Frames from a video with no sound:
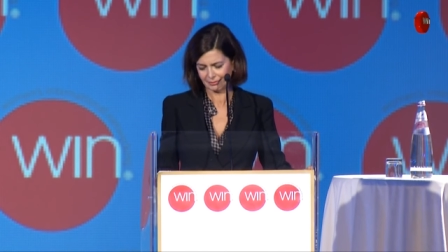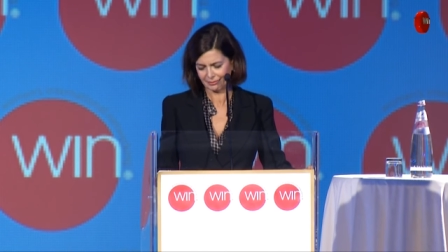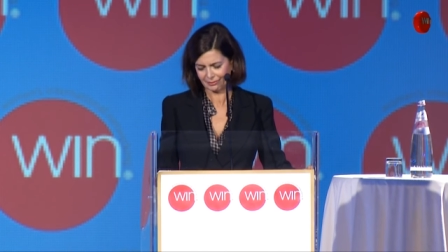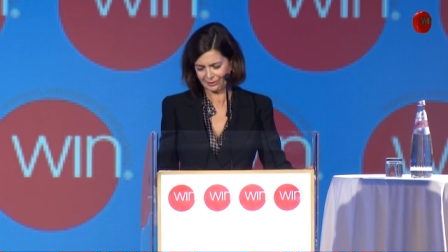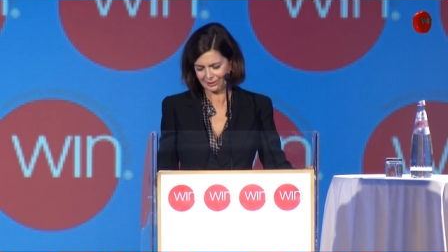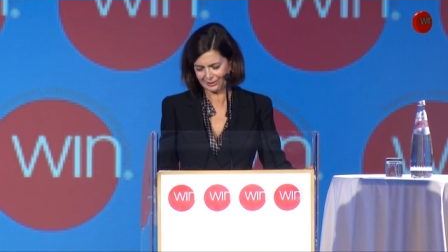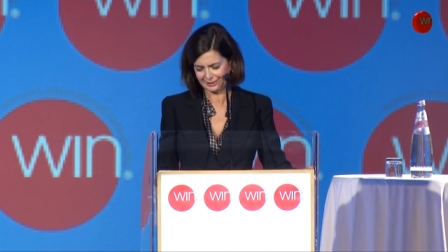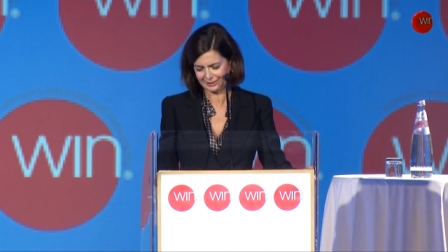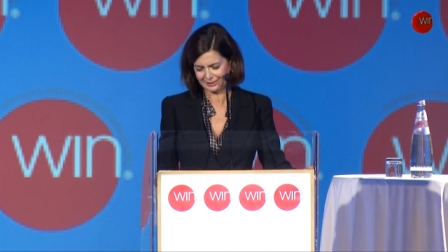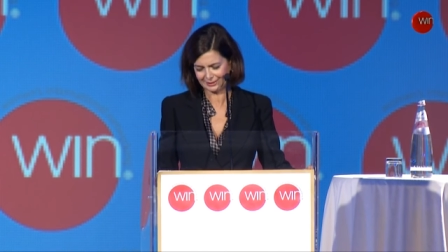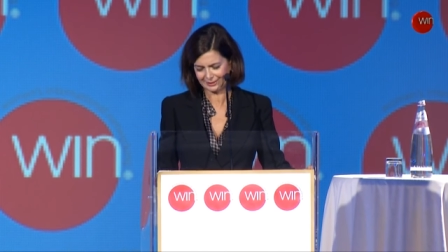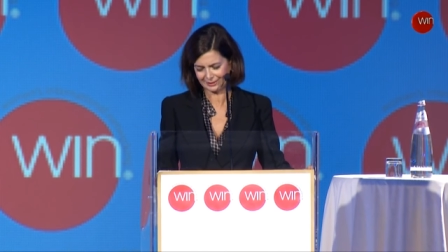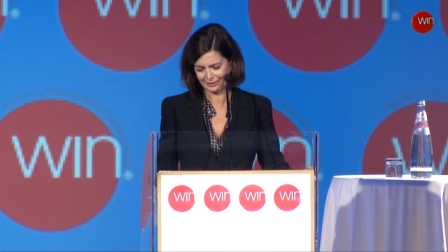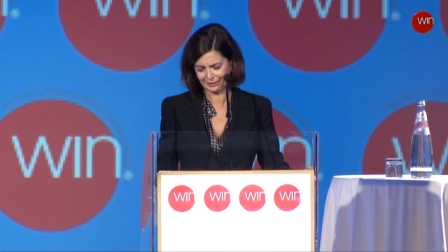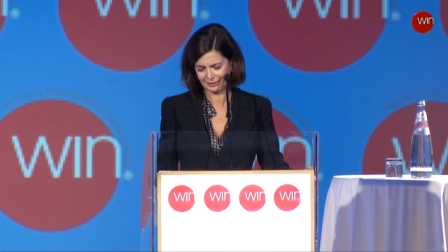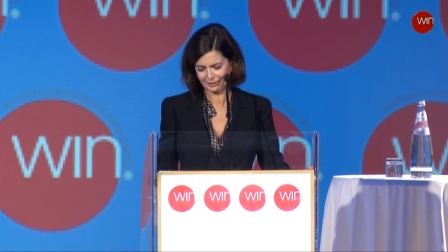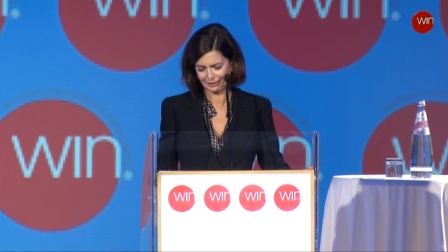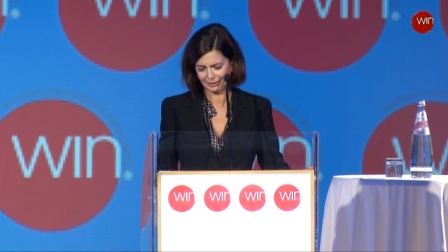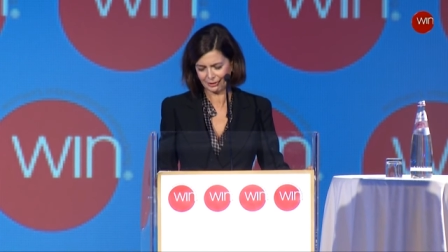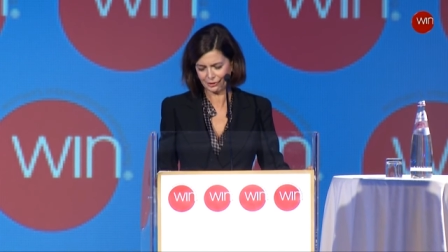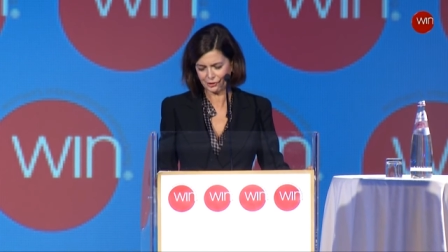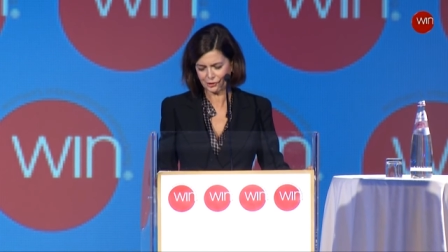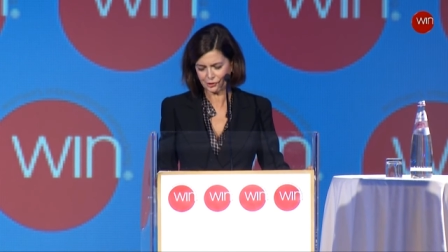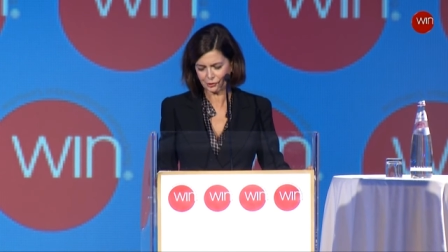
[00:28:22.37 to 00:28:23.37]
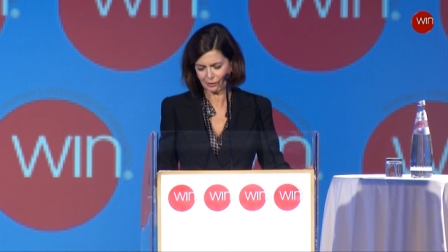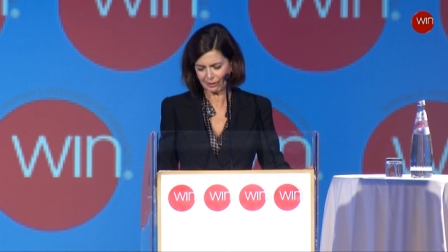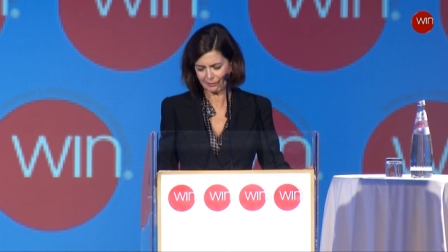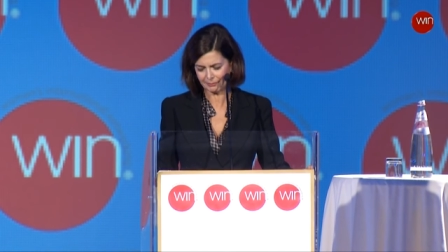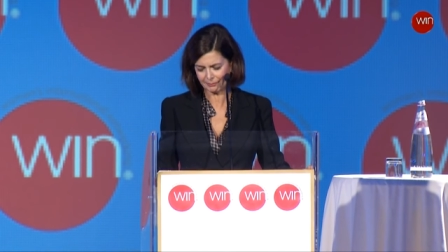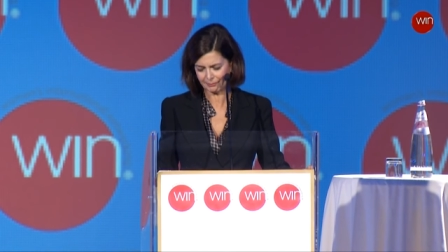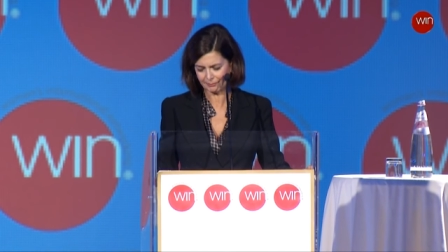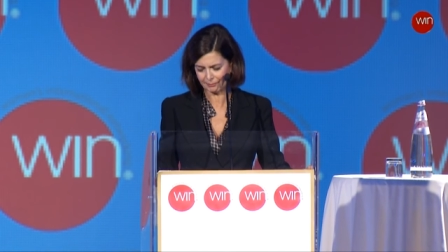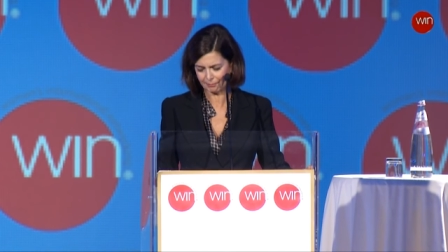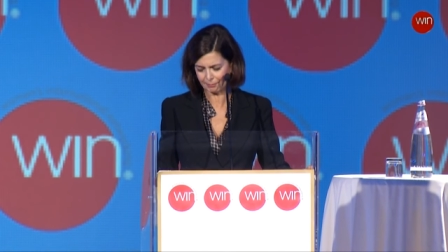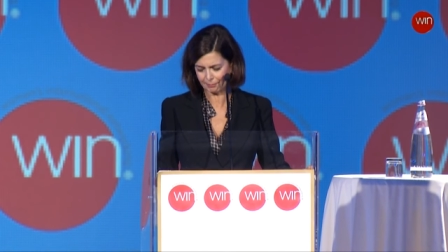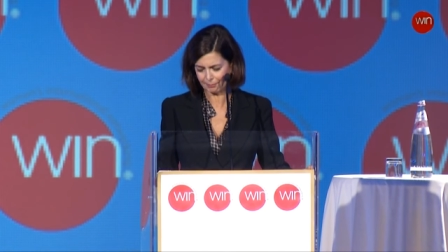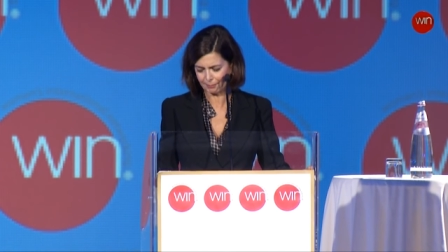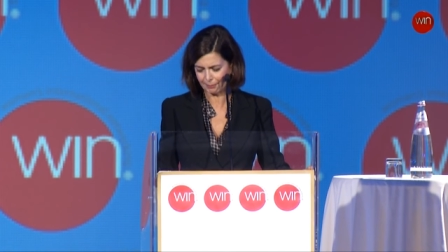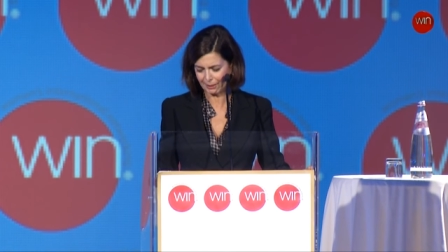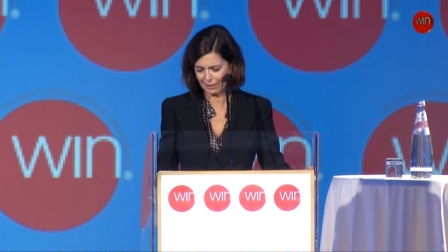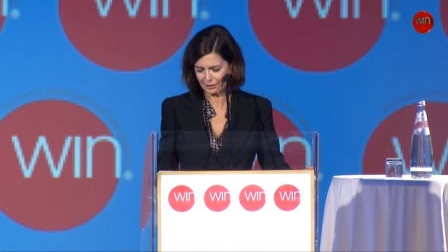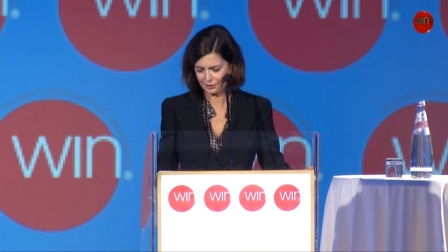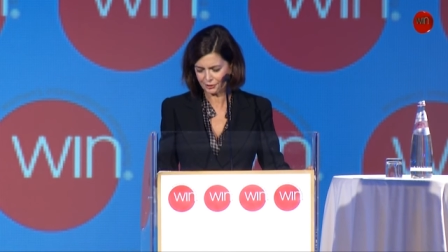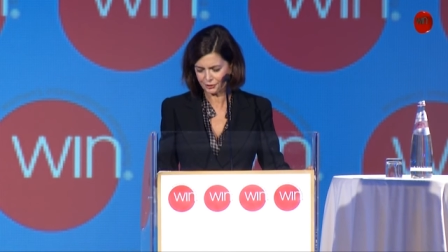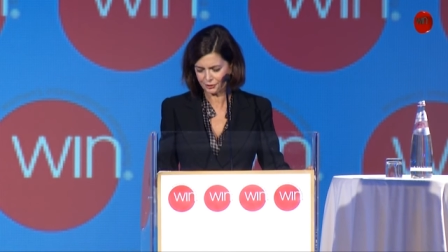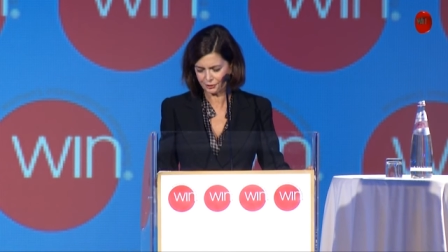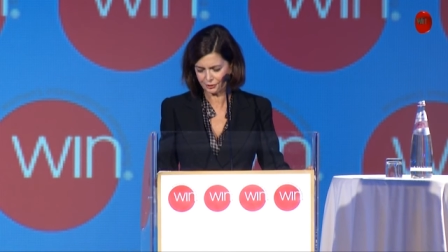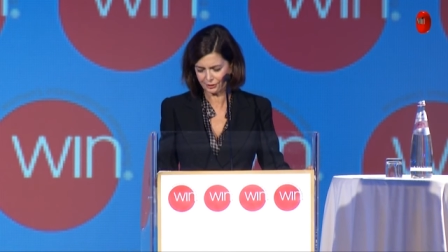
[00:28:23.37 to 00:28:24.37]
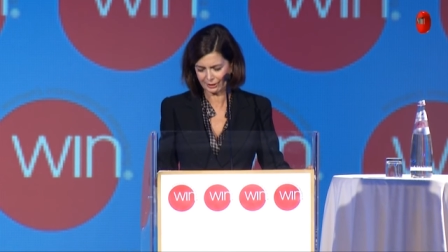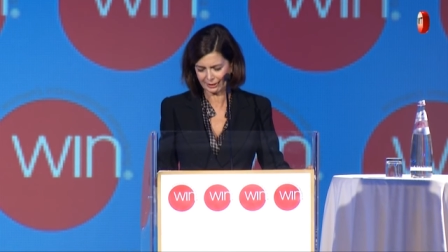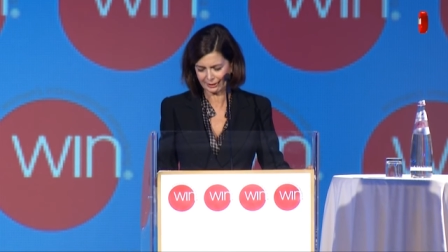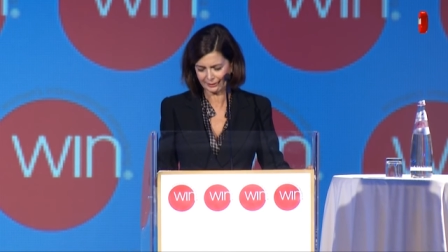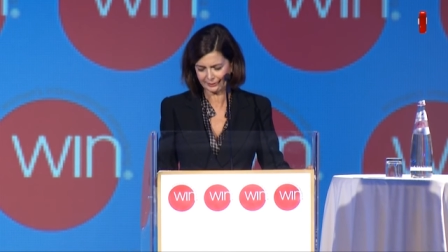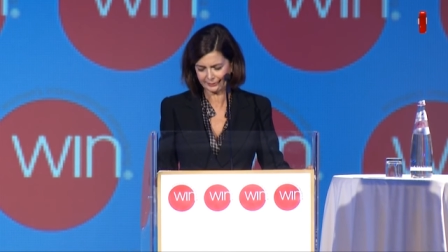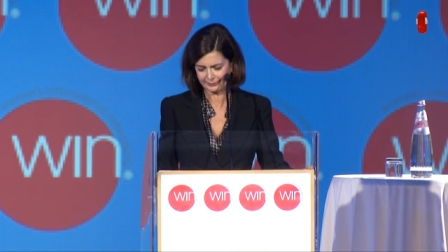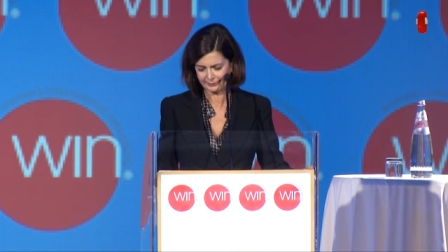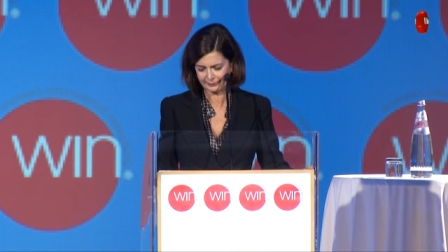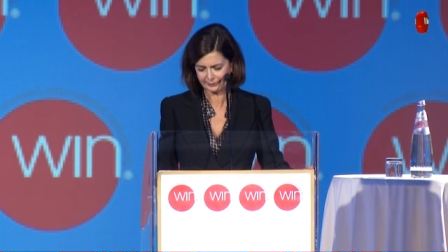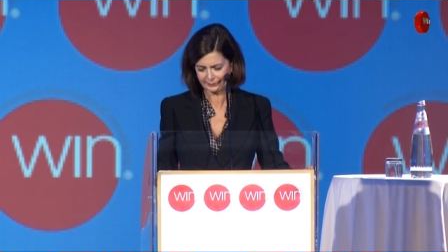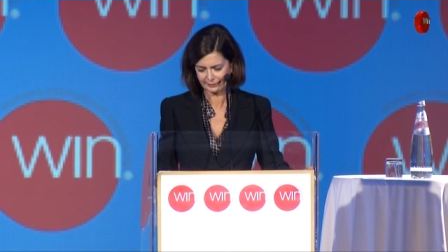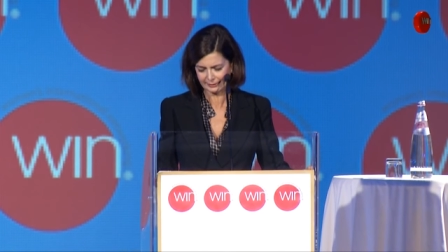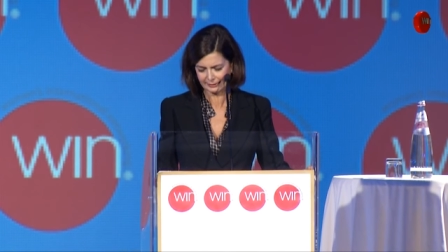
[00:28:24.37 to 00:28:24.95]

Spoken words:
the issue I'm passionate.